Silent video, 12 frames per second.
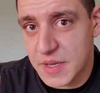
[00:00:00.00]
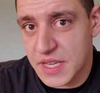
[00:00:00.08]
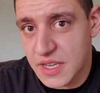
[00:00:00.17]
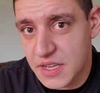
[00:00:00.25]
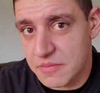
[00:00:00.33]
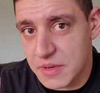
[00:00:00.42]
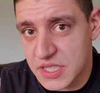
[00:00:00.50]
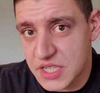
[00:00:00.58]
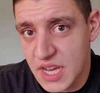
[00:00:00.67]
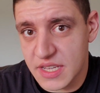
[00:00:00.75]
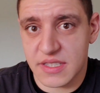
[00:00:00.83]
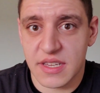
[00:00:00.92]
speaking of my
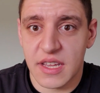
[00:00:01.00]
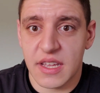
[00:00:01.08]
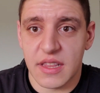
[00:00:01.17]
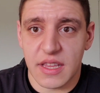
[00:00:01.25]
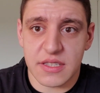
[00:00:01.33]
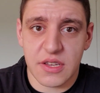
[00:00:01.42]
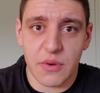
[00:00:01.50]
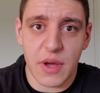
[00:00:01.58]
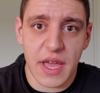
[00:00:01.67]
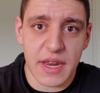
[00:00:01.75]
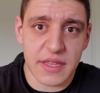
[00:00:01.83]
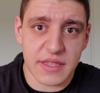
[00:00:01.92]
chest, let's go
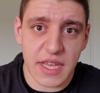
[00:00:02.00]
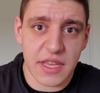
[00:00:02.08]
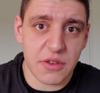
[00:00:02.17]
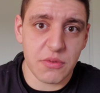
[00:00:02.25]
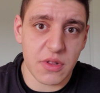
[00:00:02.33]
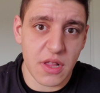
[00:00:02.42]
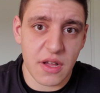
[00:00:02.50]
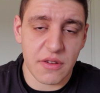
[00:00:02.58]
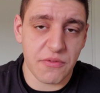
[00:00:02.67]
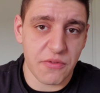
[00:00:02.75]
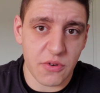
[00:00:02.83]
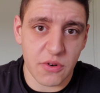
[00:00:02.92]
ahead and take you
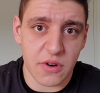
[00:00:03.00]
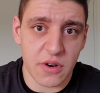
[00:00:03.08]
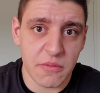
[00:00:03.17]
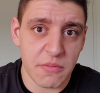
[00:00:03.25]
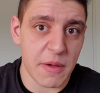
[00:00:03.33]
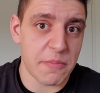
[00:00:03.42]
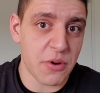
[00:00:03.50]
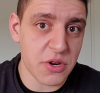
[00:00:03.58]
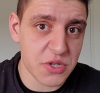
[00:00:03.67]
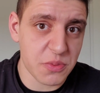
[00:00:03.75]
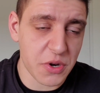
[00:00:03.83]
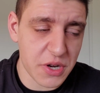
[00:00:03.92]
along for my
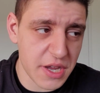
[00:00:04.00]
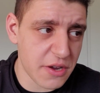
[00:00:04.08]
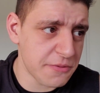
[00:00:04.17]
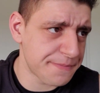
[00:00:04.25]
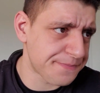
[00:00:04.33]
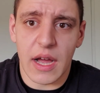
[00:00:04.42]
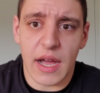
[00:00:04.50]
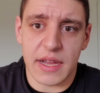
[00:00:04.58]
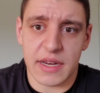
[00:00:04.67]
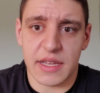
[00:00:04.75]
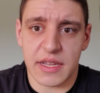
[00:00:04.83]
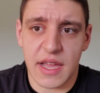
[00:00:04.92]
push workout.
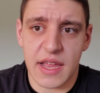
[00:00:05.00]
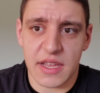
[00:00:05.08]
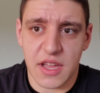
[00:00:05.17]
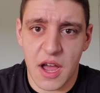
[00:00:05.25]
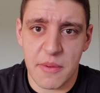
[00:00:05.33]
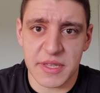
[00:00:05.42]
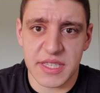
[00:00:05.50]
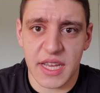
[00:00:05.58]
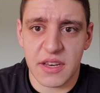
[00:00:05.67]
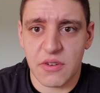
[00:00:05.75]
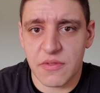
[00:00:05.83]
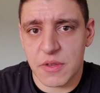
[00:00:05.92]
I'm going to kind of
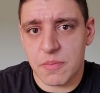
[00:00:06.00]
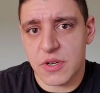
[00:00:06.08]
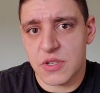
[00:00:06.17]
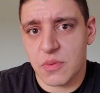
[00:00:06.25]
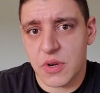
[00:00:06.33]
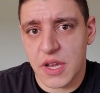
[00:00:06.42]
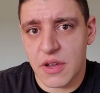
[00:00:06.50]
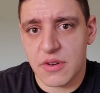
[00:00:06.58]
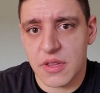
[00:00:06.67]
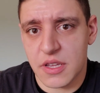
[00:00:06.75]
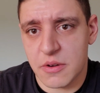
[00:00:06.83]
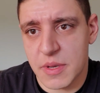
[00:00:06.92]
commentate over the push
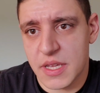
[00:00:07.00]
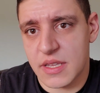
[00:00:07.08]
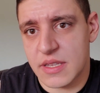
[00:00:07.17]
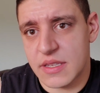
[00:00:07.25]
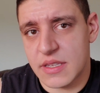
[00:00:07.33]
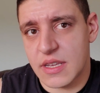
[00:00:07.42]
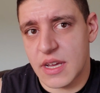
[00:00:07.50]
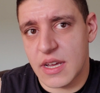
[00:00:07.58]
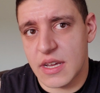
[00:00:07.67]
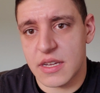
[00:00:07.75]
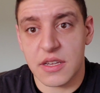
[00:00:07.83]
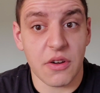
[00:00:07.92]
workout a little bit and
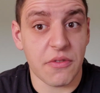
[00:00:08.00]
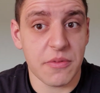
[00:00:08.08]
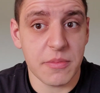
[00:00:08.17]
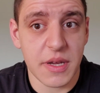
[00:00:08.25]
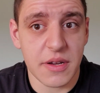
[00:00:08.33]
go from